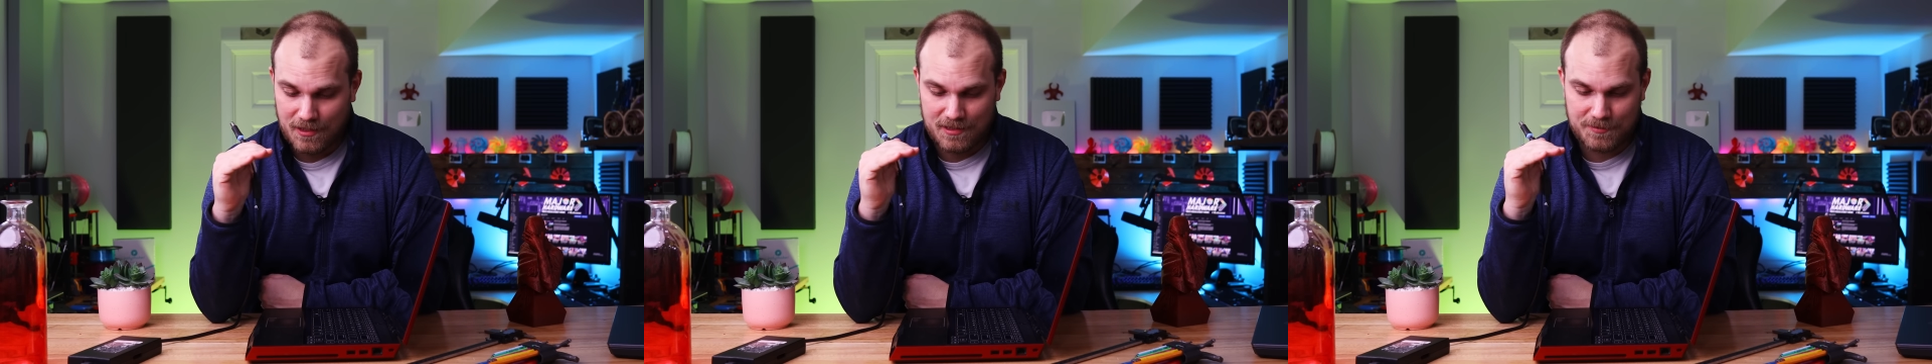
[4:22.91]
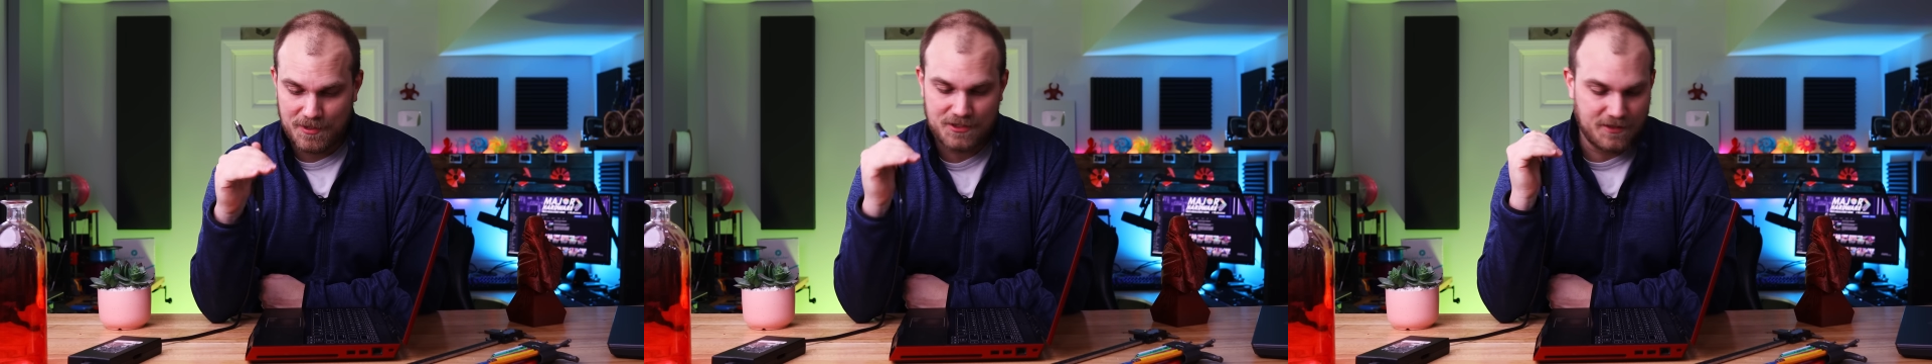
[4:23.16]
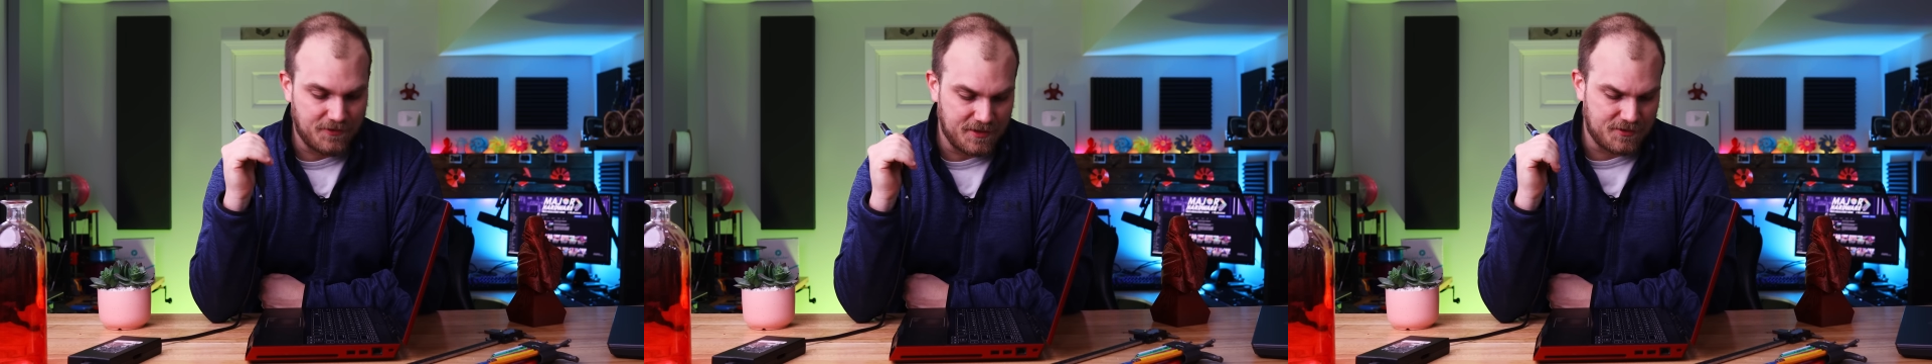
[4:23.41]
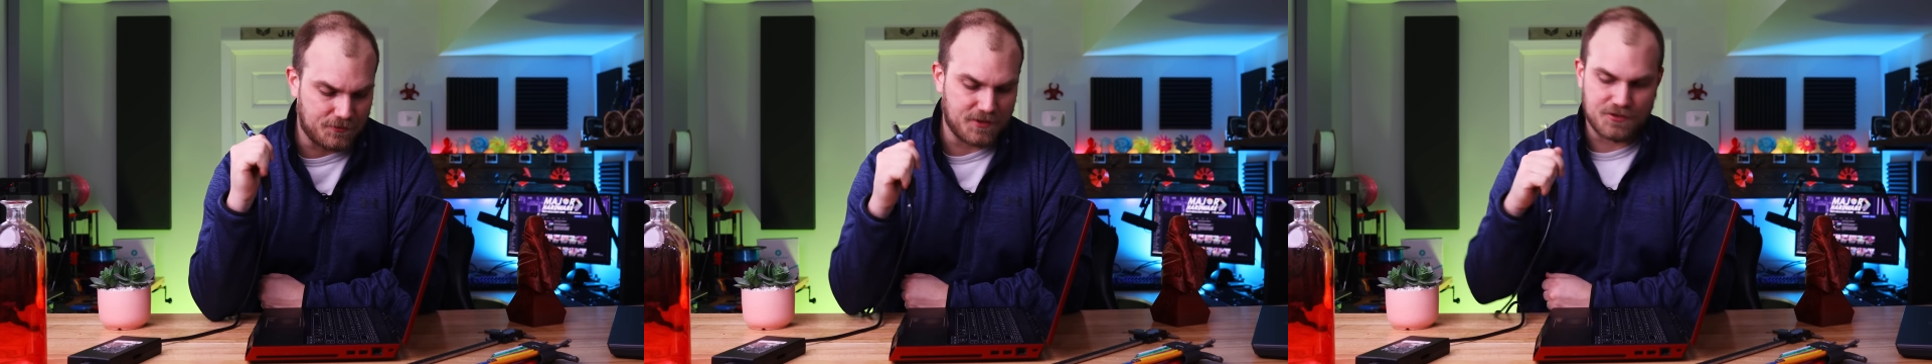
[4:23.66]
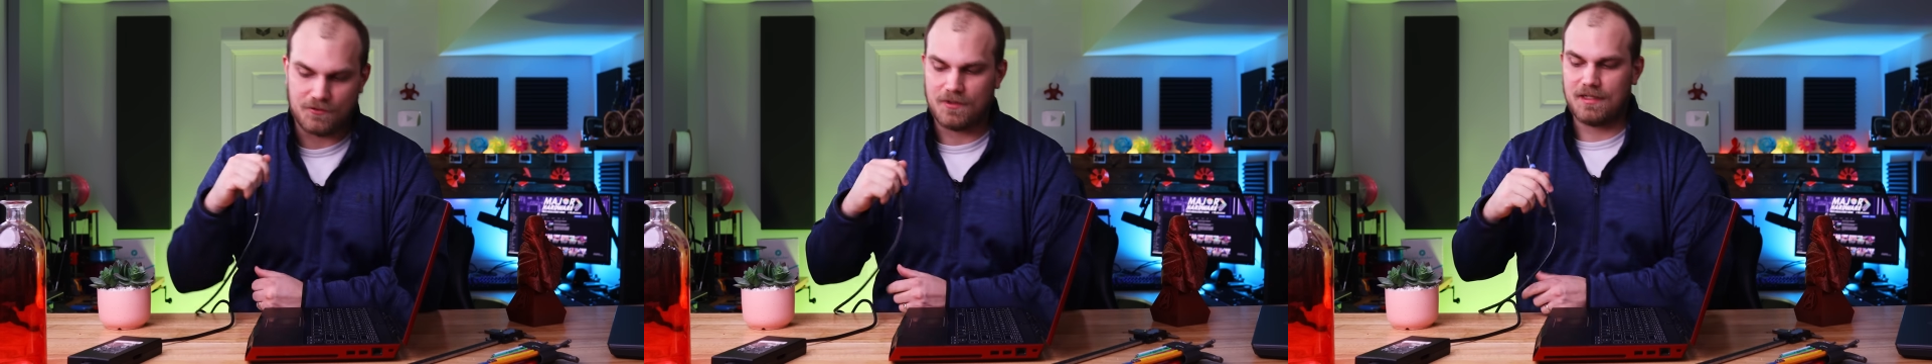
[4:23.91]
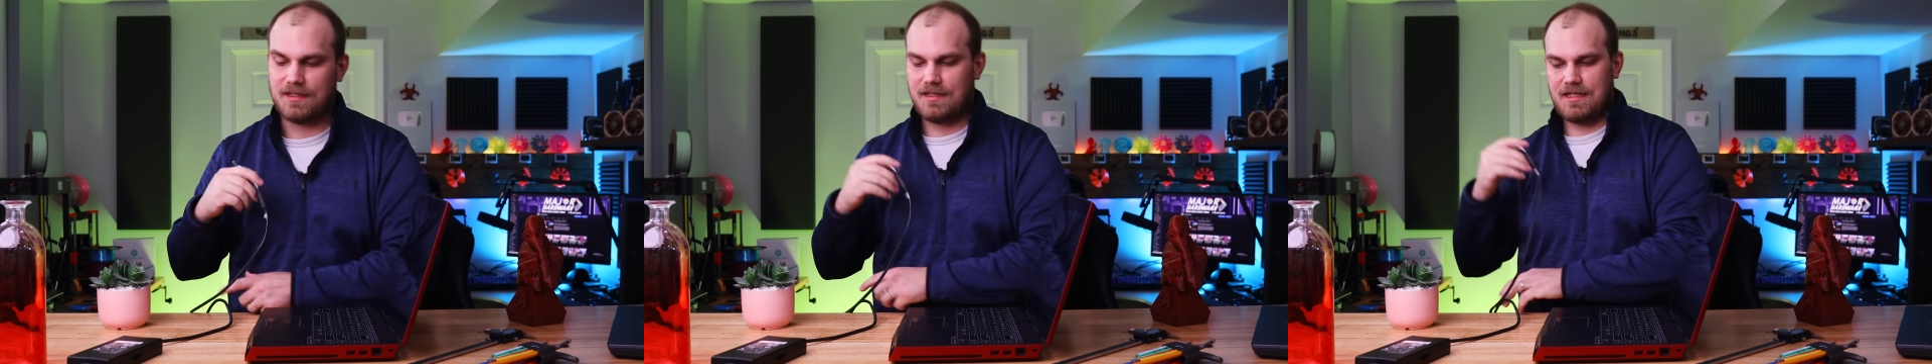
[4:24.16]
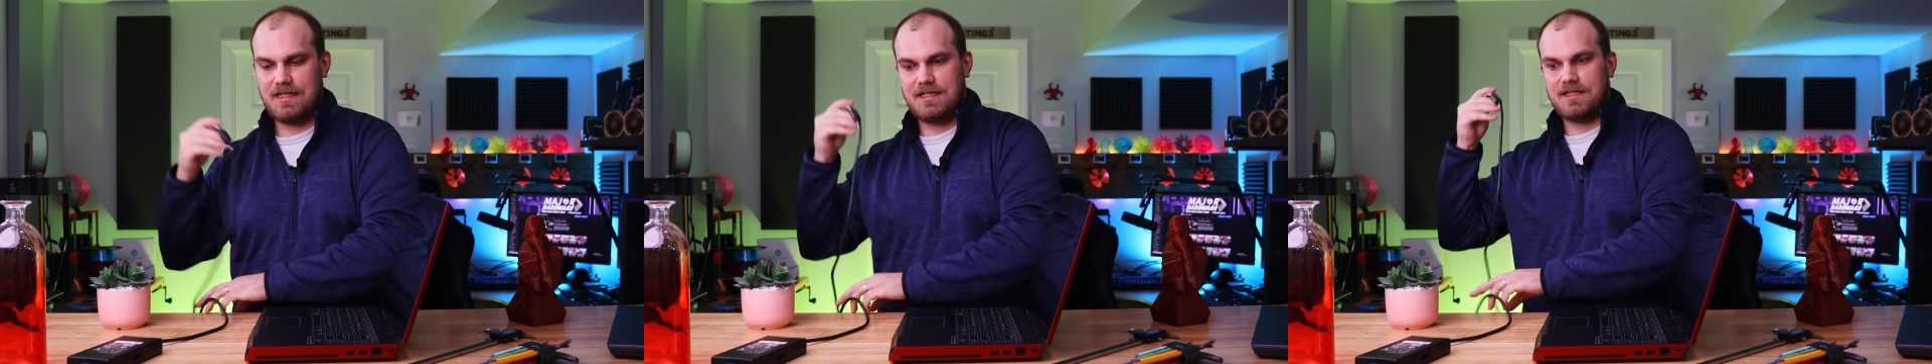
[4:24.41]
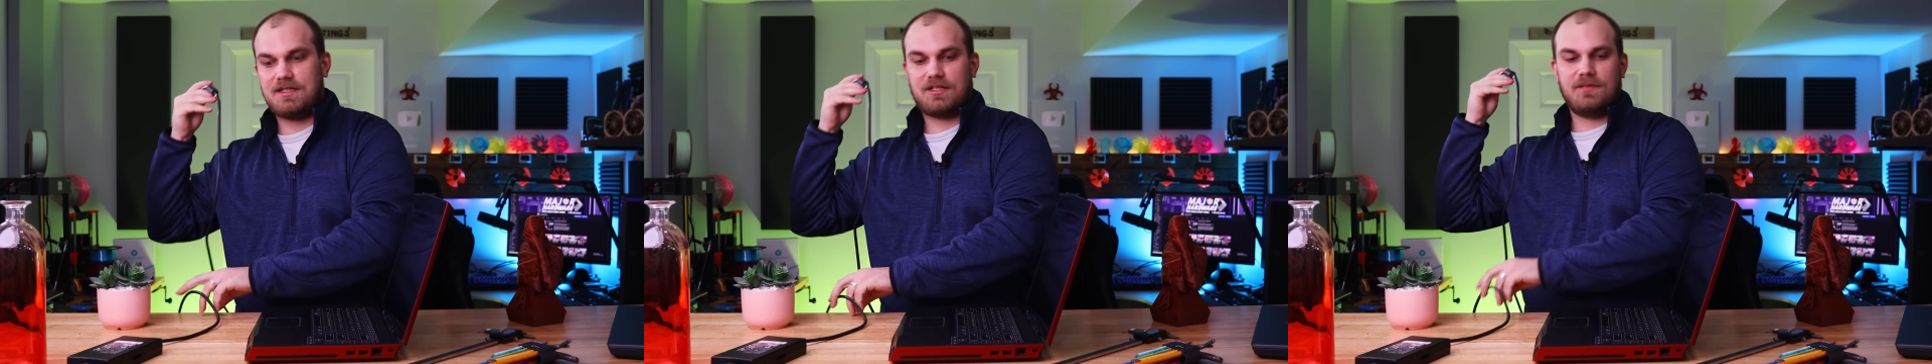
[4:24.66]
especially if it's the original one,
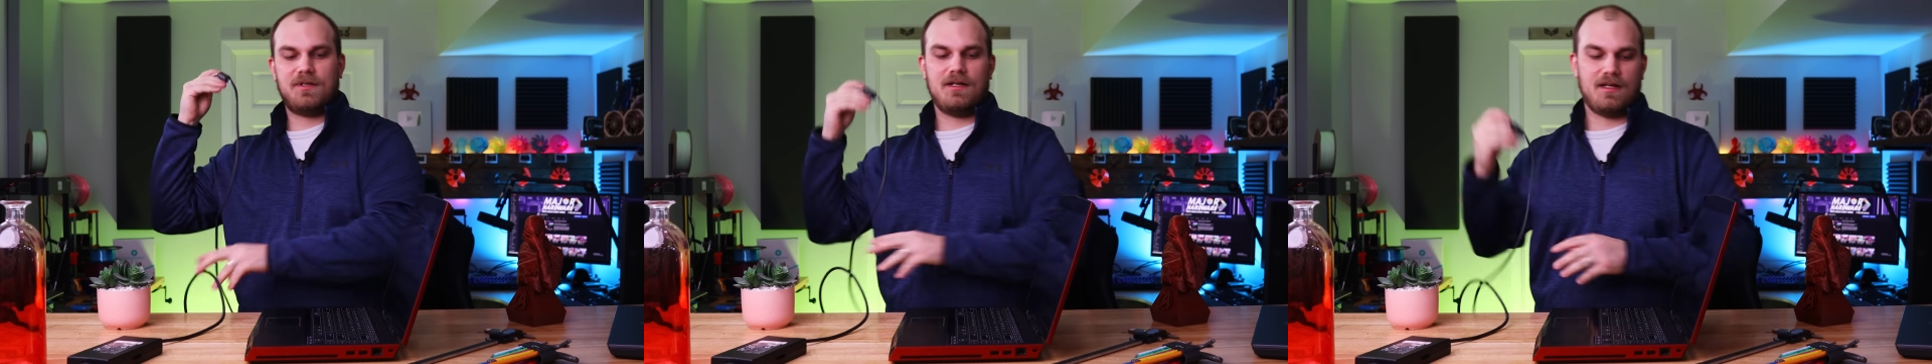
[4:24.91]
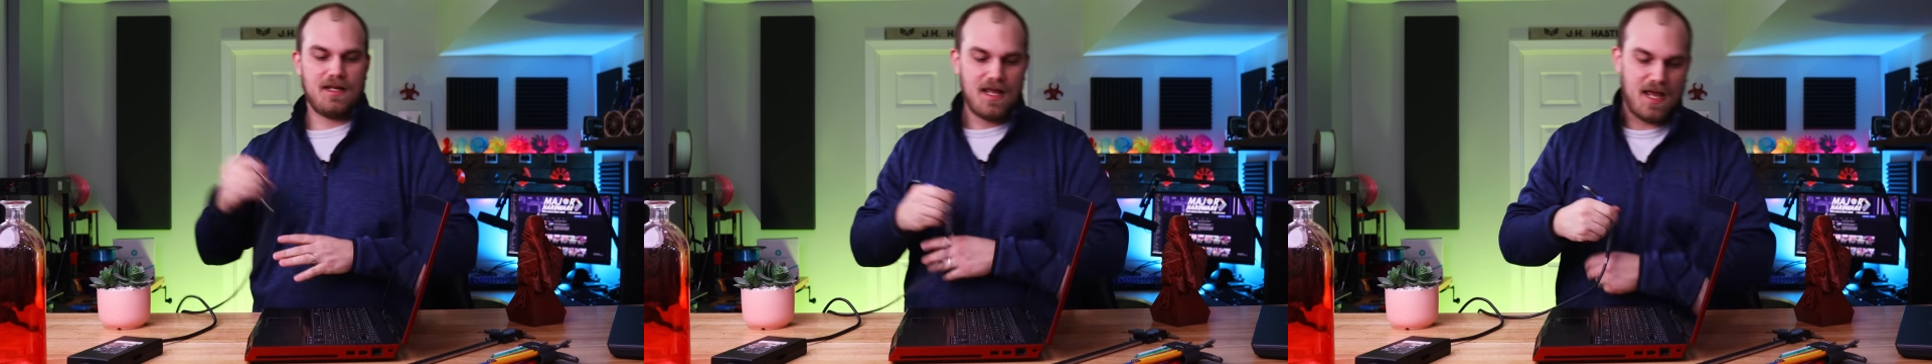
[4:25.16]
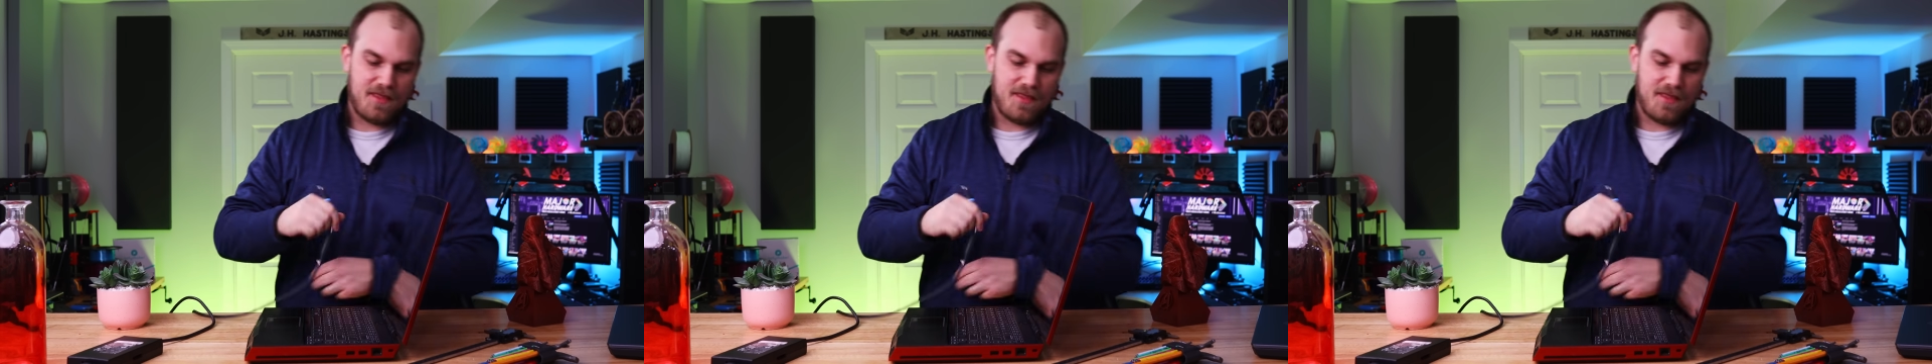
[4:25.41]
is slim to none.